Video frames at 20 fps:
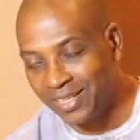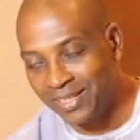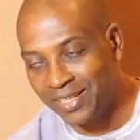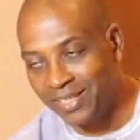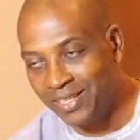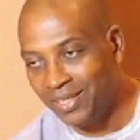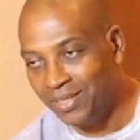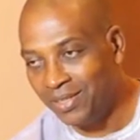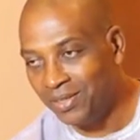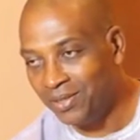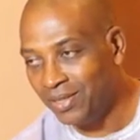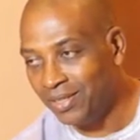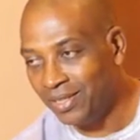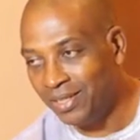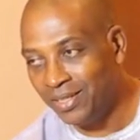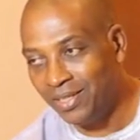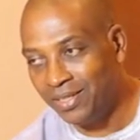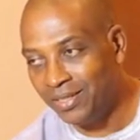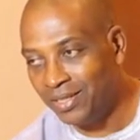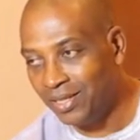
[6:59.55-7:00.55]

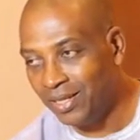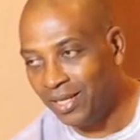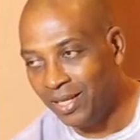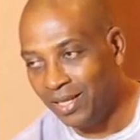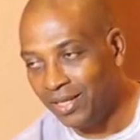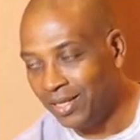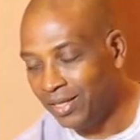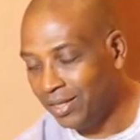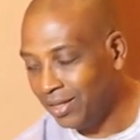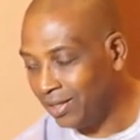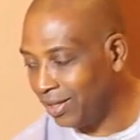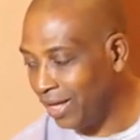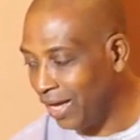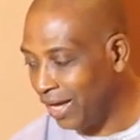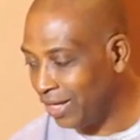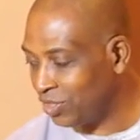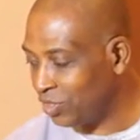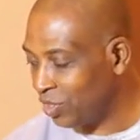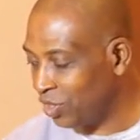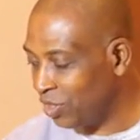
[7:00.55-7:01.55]

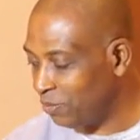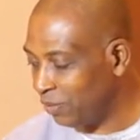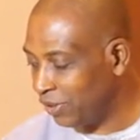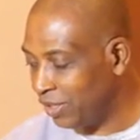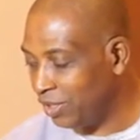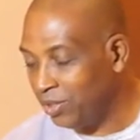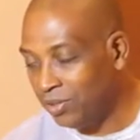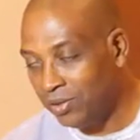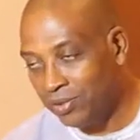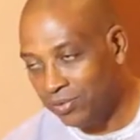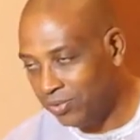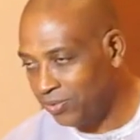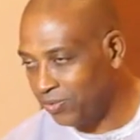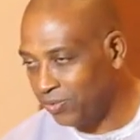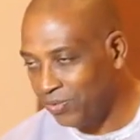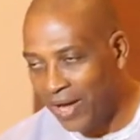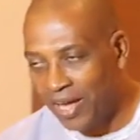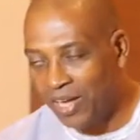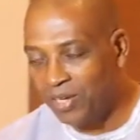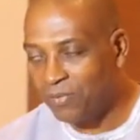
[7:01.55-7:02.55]
I showed him, he
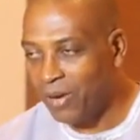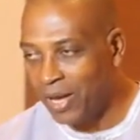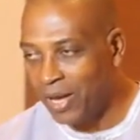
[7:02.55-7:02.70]
found